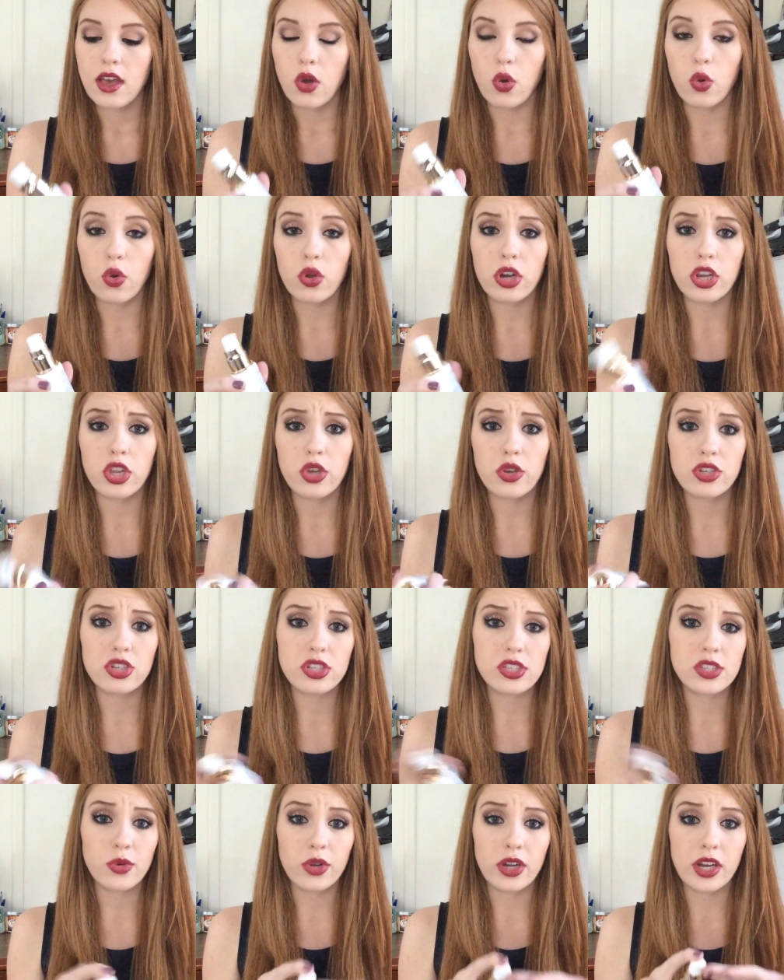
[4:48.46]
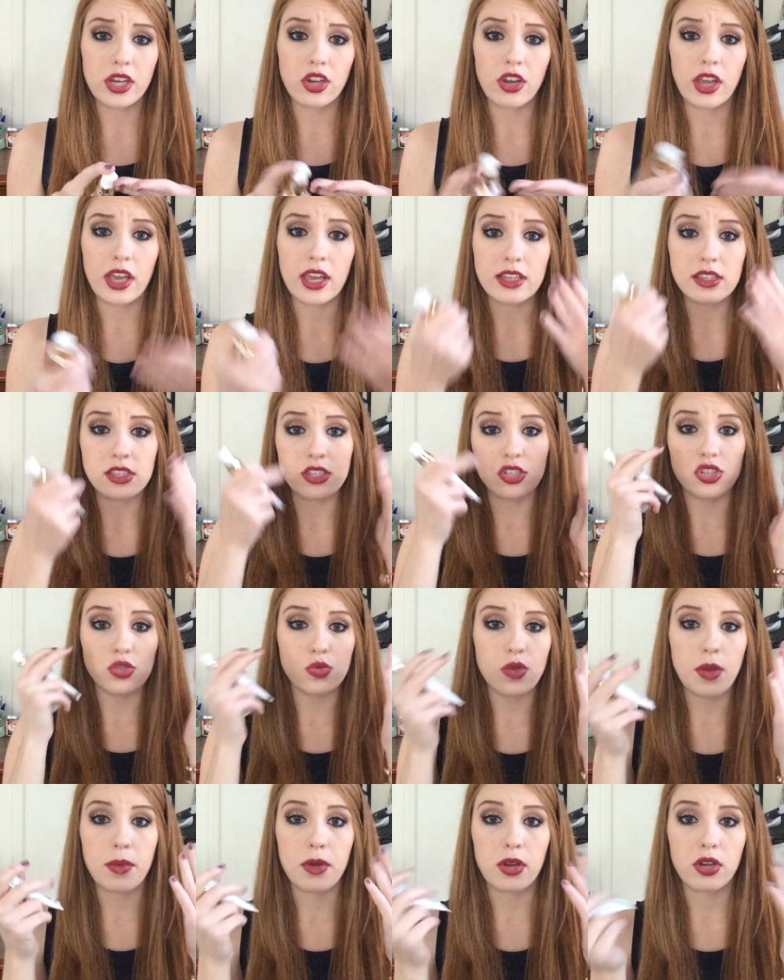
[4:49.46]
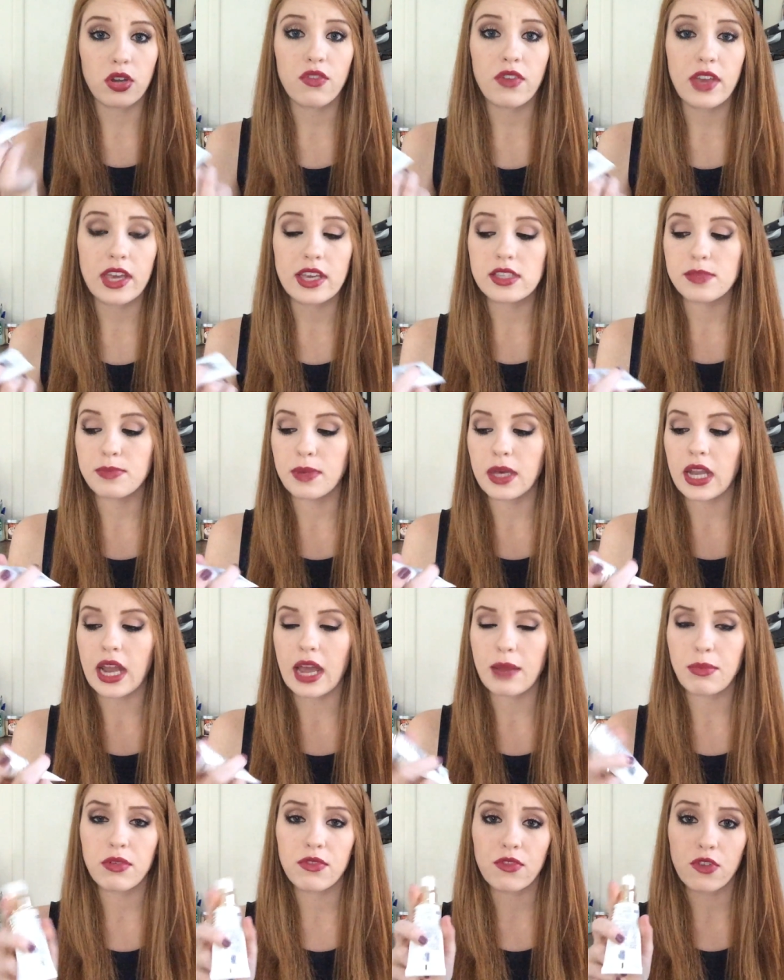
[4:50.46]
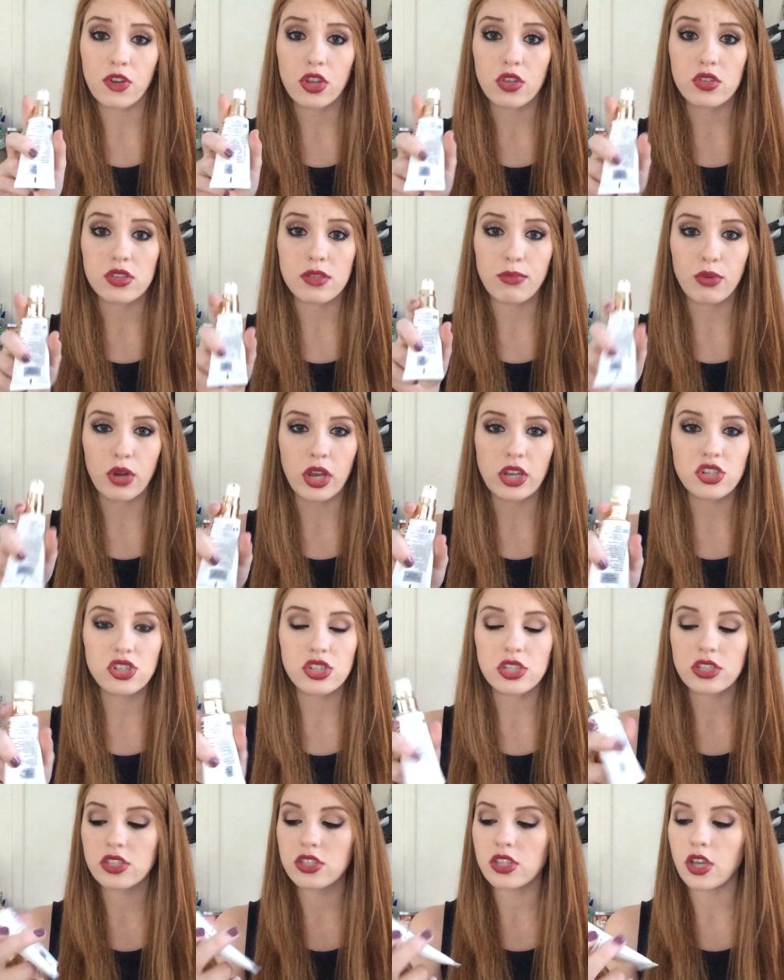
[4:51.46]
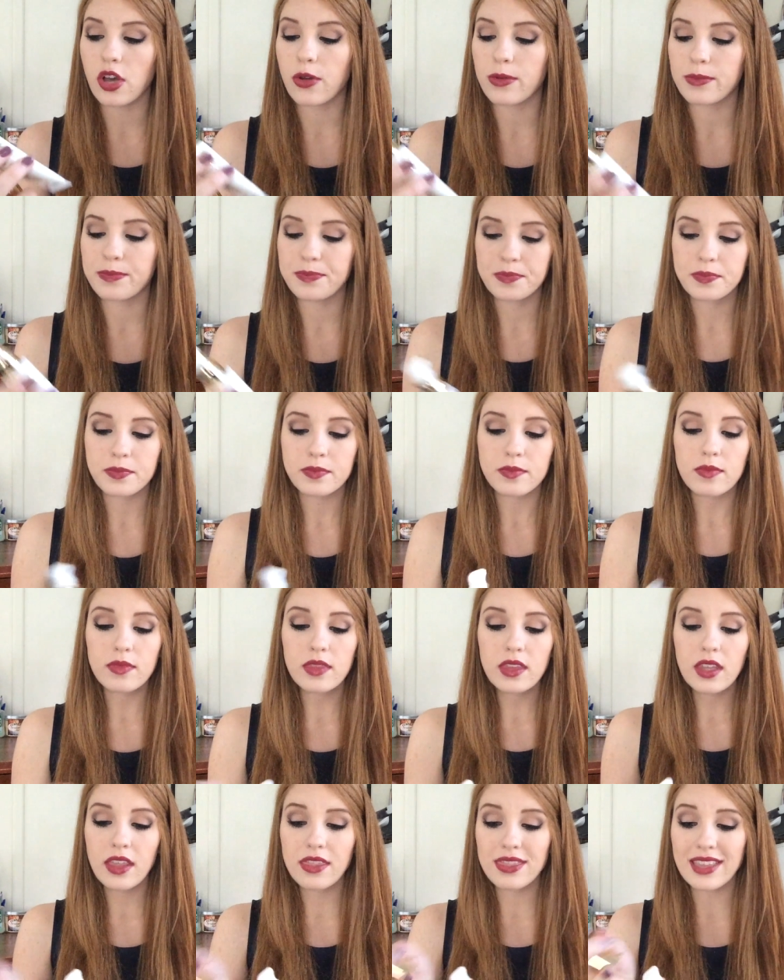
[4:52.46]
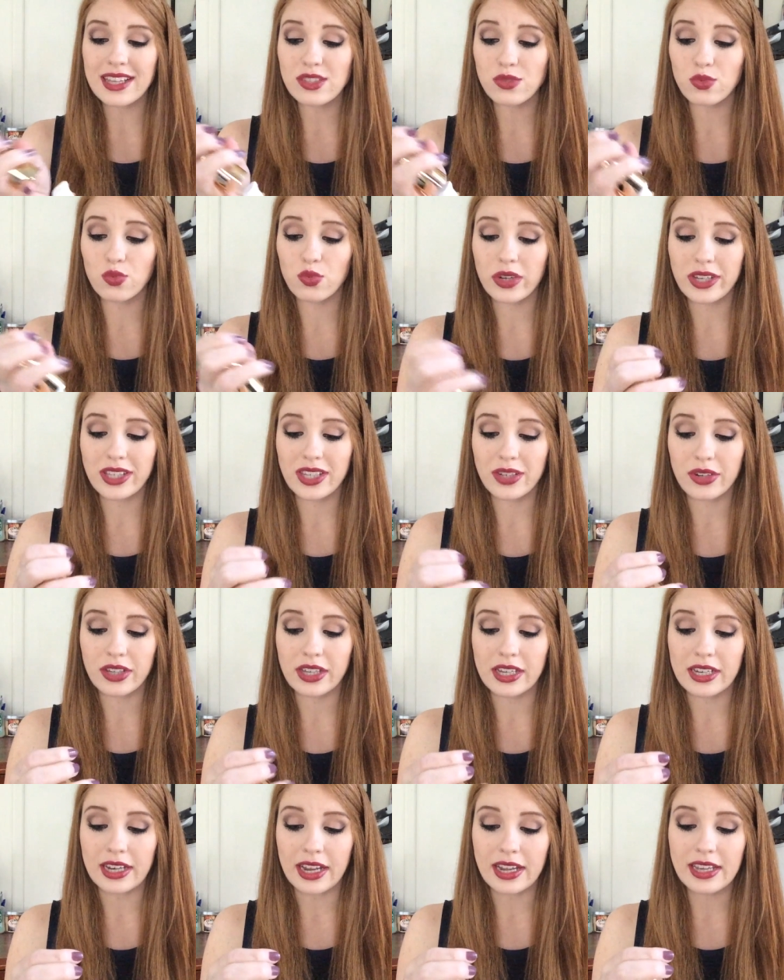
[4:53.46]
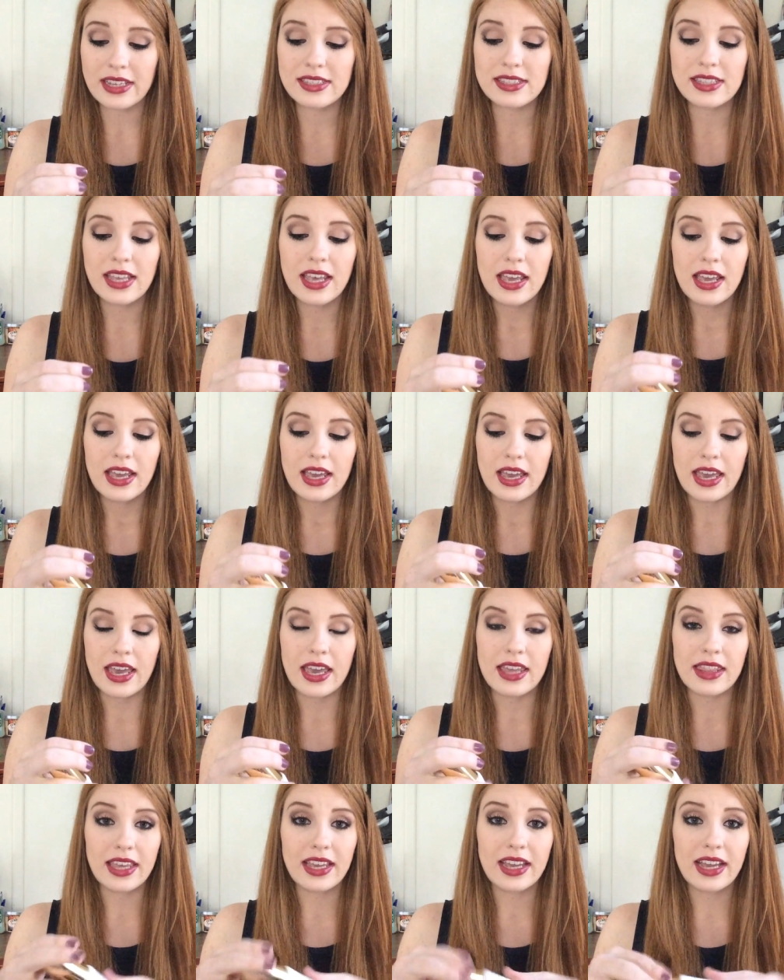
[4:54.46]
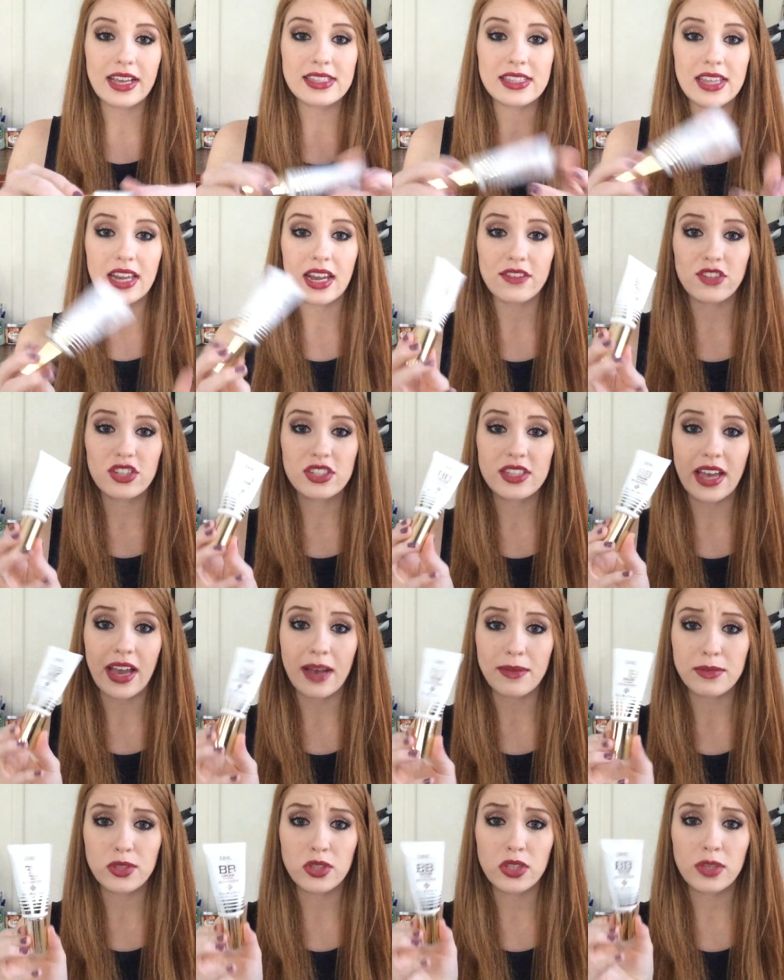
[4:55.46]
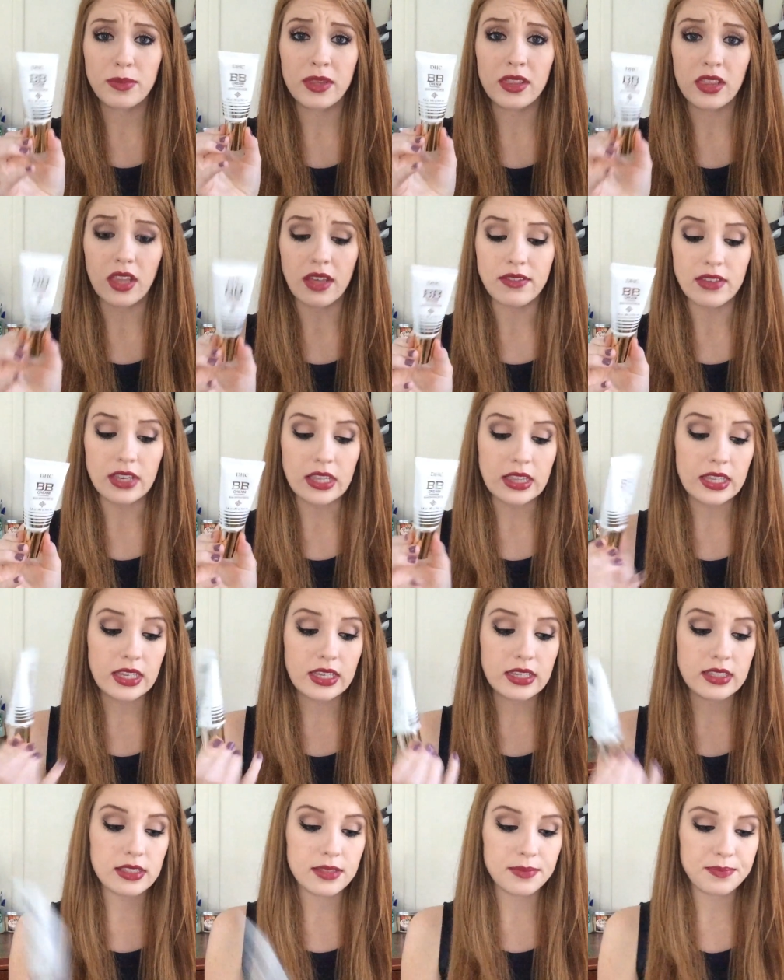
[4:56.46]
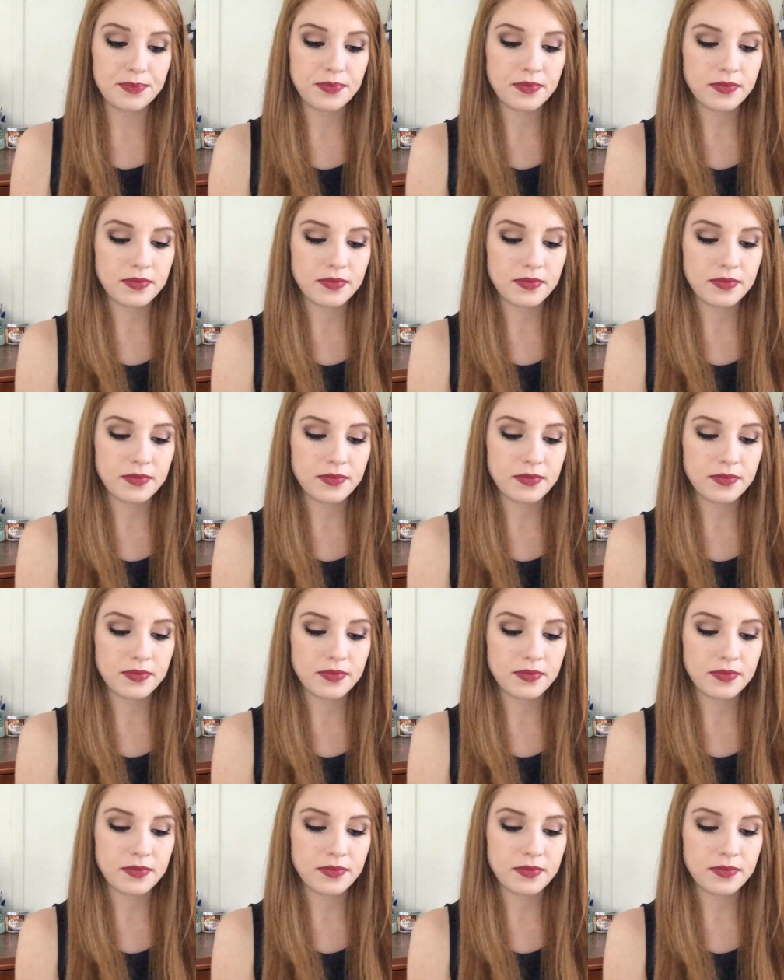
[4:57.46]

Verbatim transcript: or you could just squirt it in your hands and just rub it on your face, but I prefer to use a brush, so that's really, really nice. And like I said, I've just absolutely been loving these.